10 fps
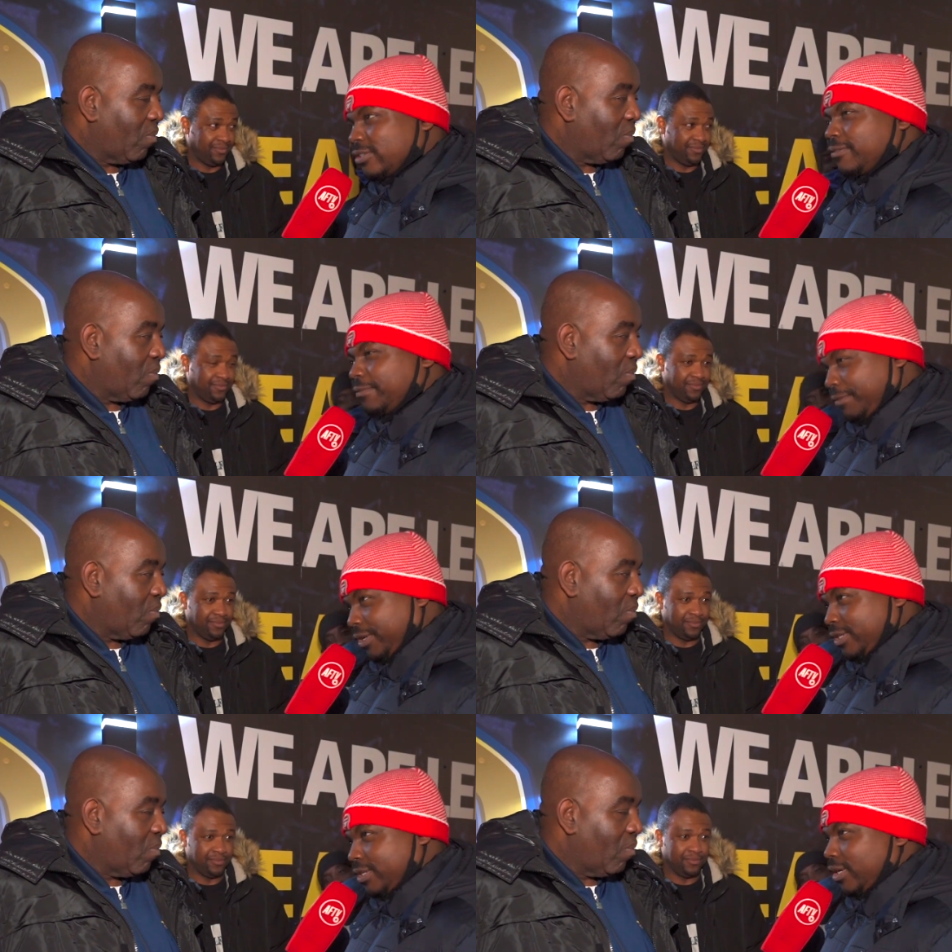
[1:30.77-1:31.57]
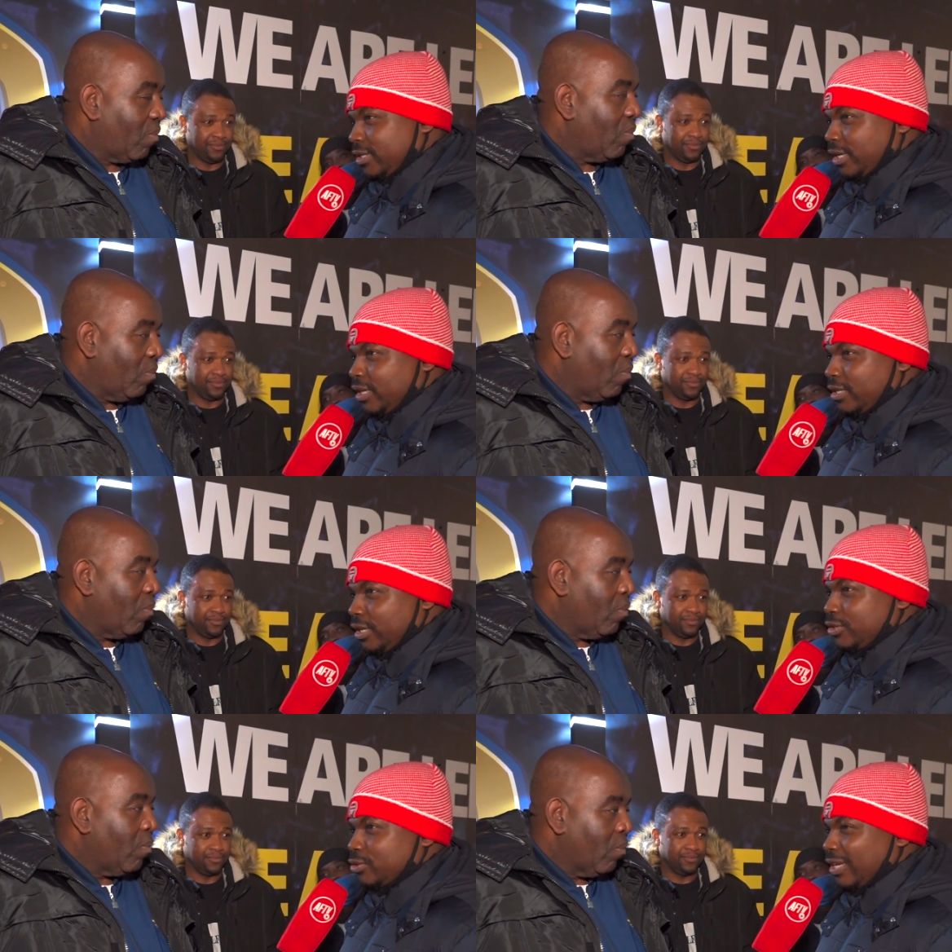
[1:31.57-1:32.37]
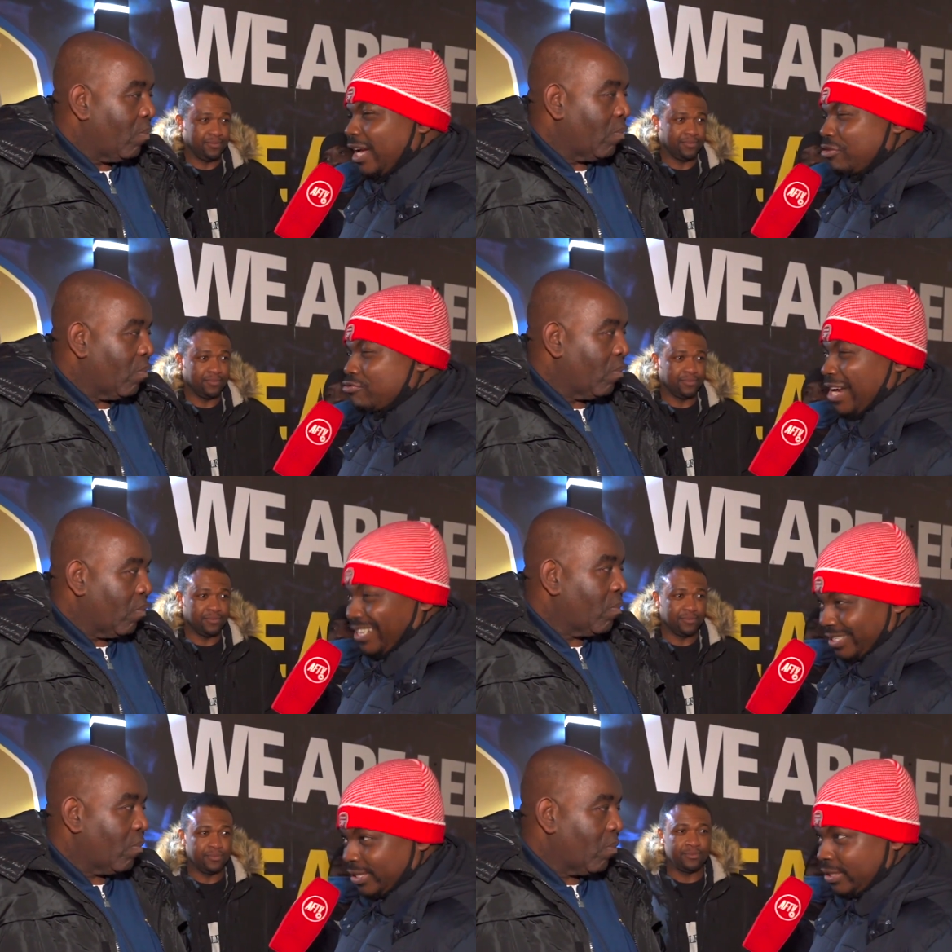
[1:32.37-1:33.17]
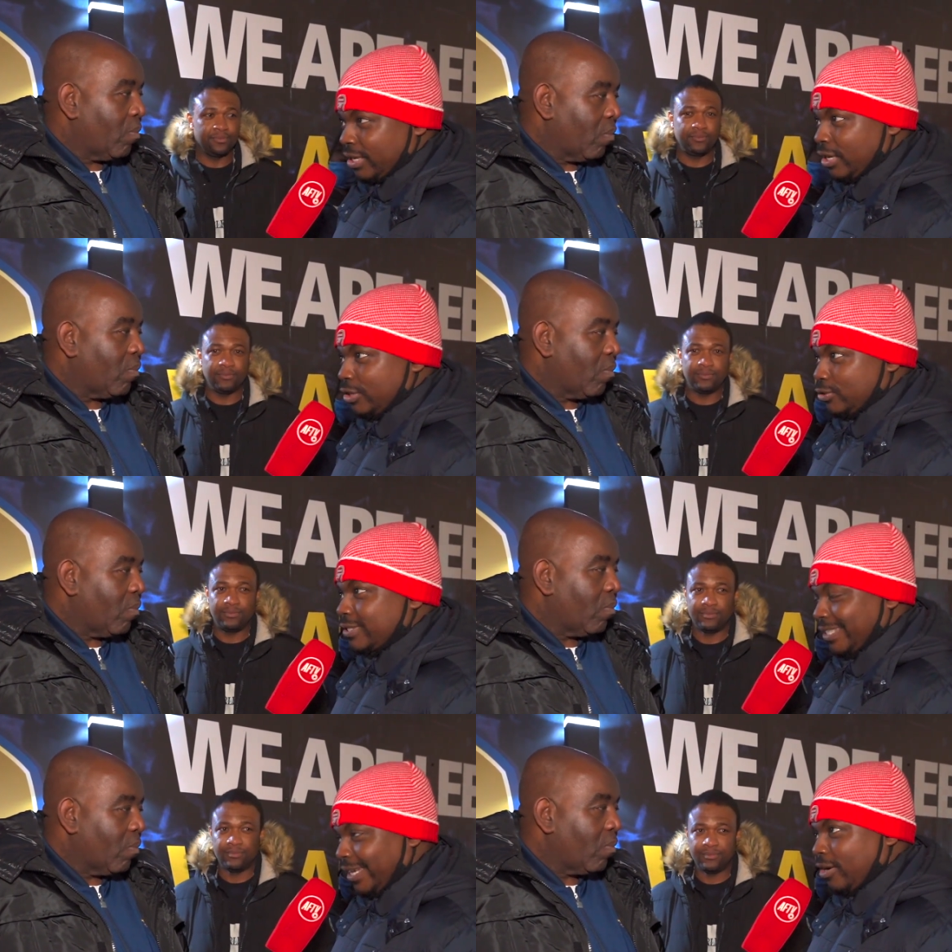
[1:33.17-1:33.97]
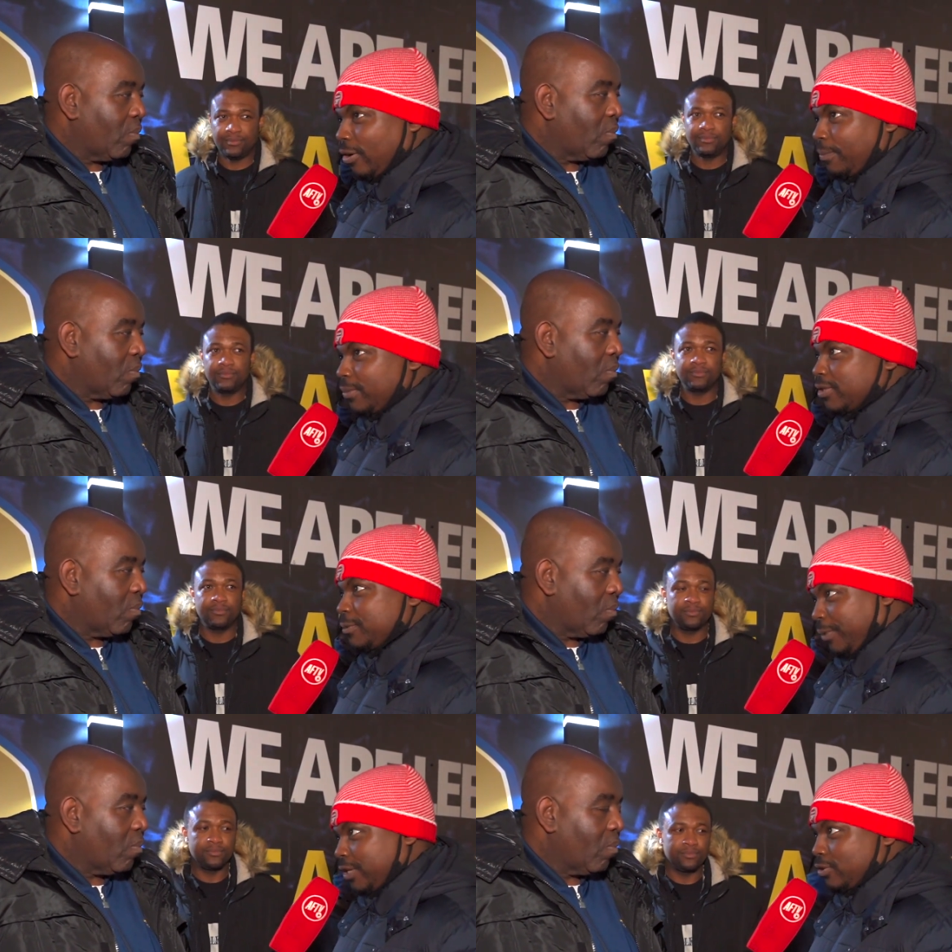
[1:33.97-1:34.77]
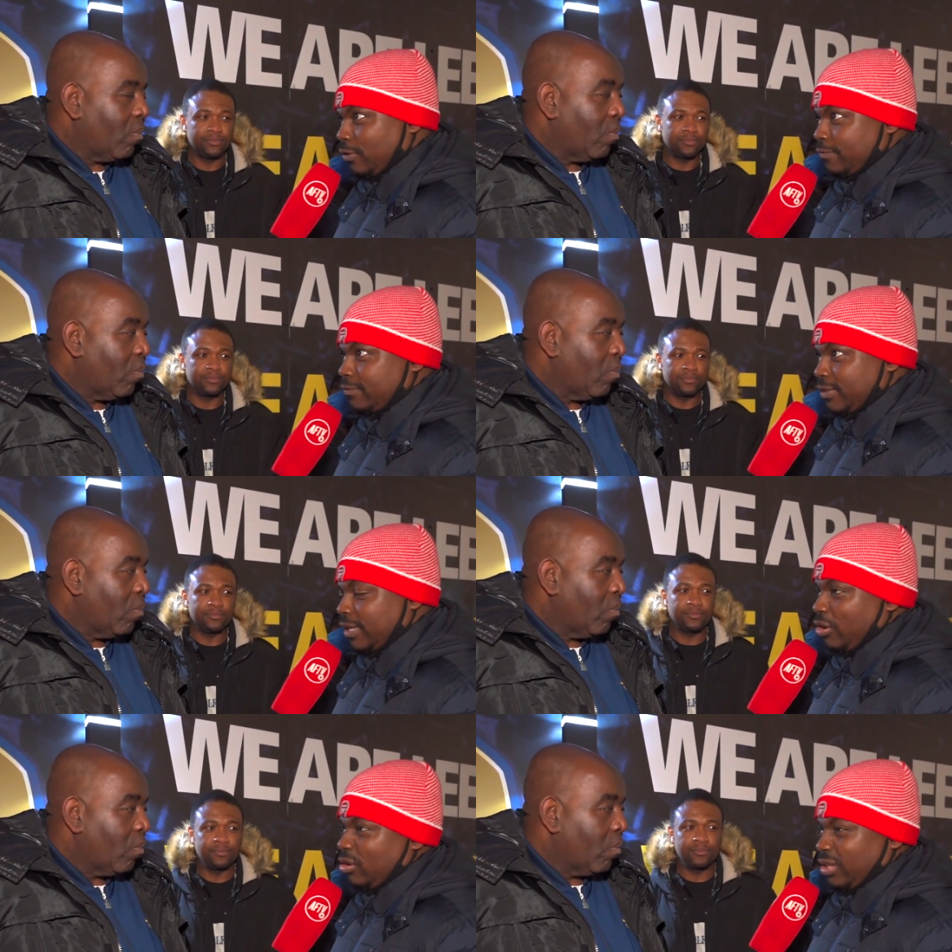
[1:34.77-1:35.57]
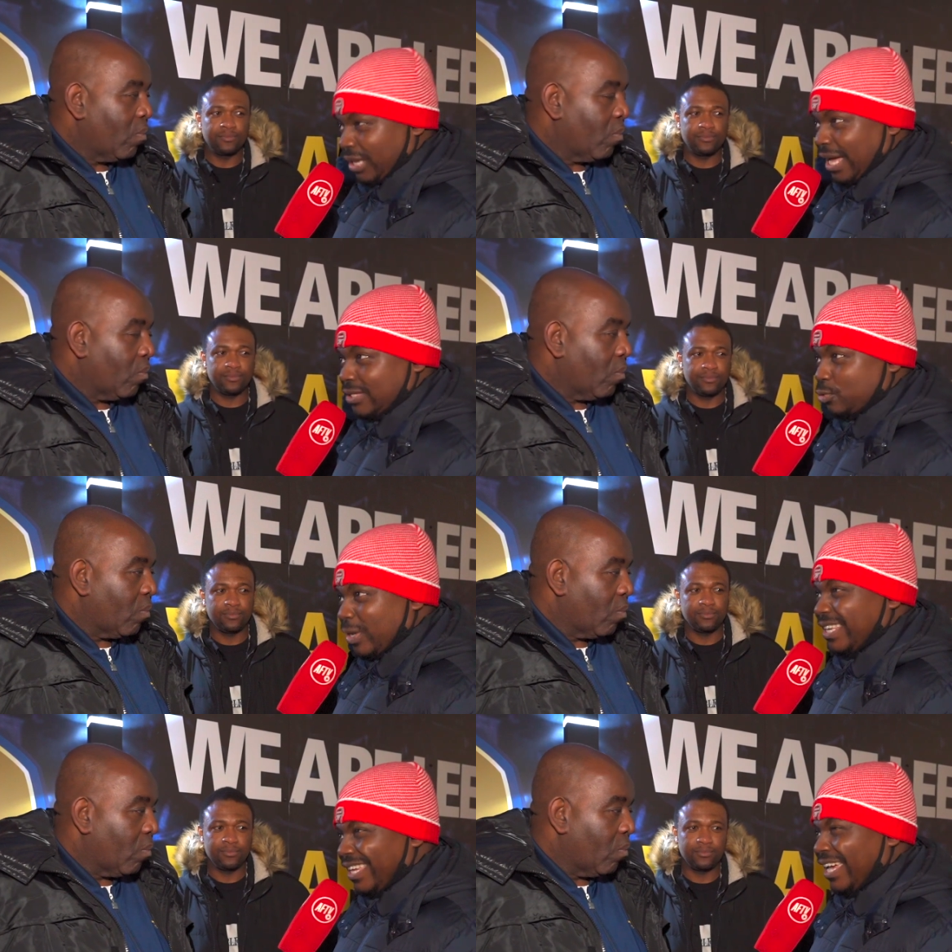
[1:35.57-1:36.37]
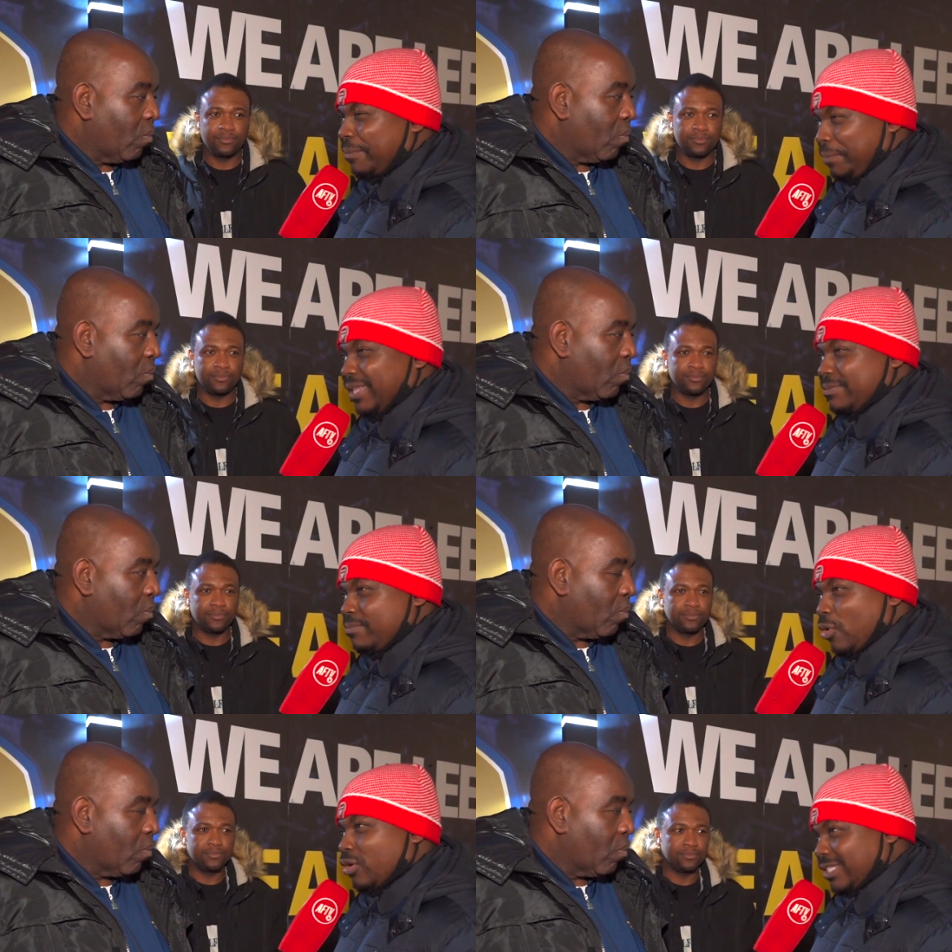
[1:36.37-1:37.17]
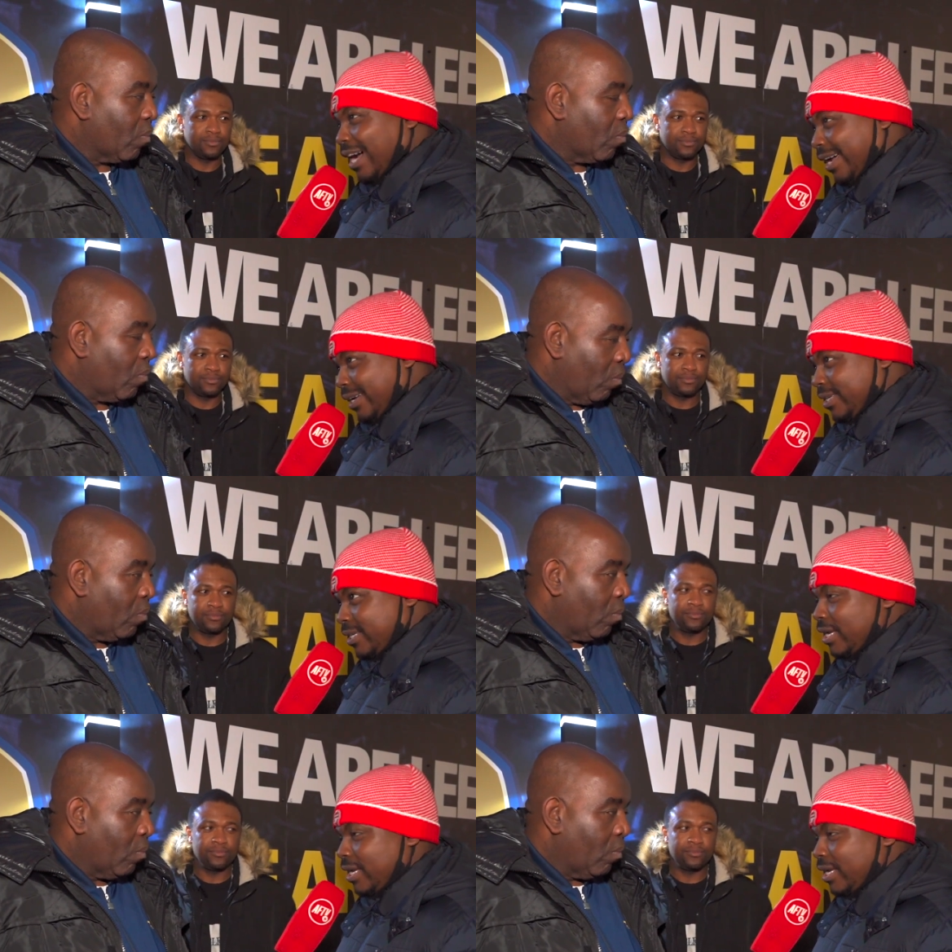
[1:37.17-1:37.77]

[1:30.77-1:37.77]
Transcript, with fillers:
Speaker 1: on the fringe, they need to get ready to take up the space of the other lads when they get a bit more tired.